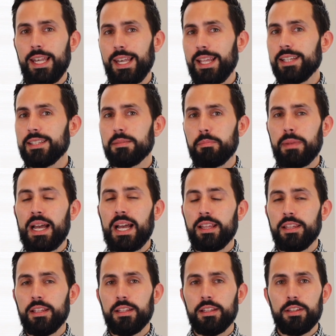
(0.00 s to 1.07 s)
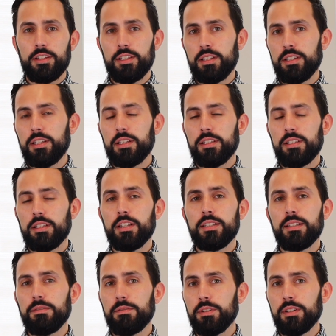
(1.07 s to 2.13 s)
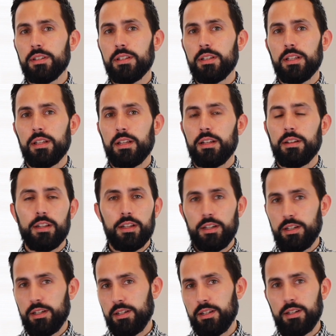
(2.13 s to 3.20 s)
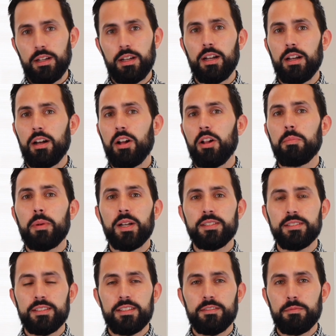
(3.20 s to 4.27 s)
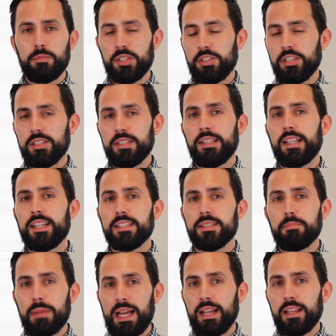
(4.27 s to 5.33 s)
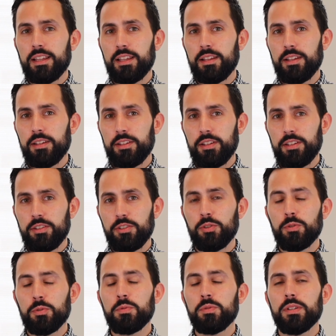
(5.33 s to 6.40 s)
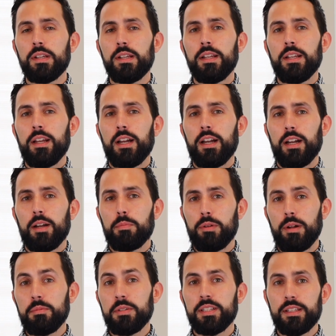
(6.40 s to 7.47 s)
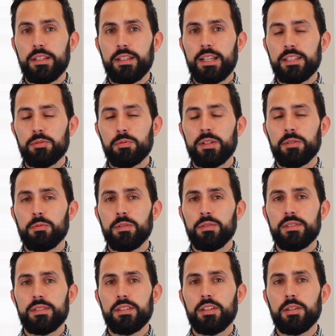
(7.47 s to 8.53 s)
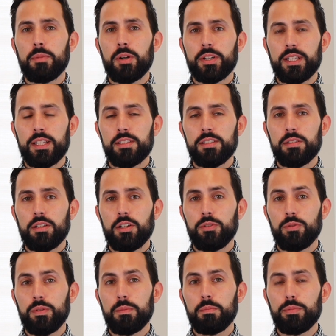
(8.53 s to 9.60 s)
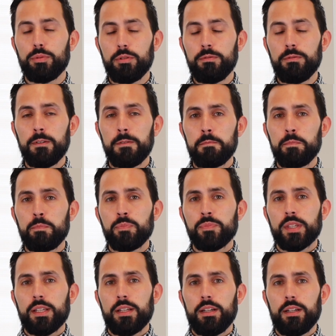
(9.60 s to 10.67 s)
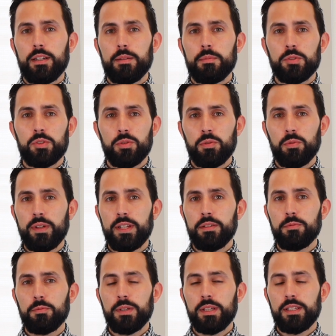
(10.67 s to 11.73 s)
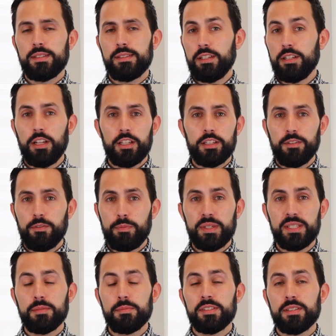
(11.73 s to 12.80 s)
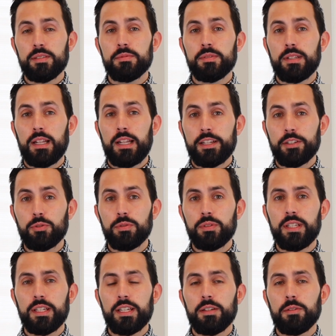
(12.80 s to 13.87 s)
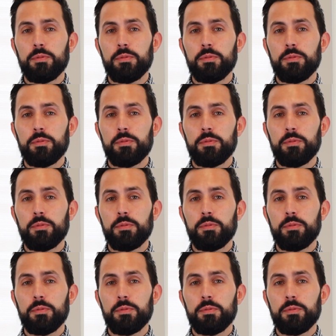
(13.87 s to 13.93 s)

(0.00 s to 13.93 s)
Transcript: less bad, not even all positive, but just less bad news, probably that's when we'll see the market start to improve. So when we see a lot of pessimism like today,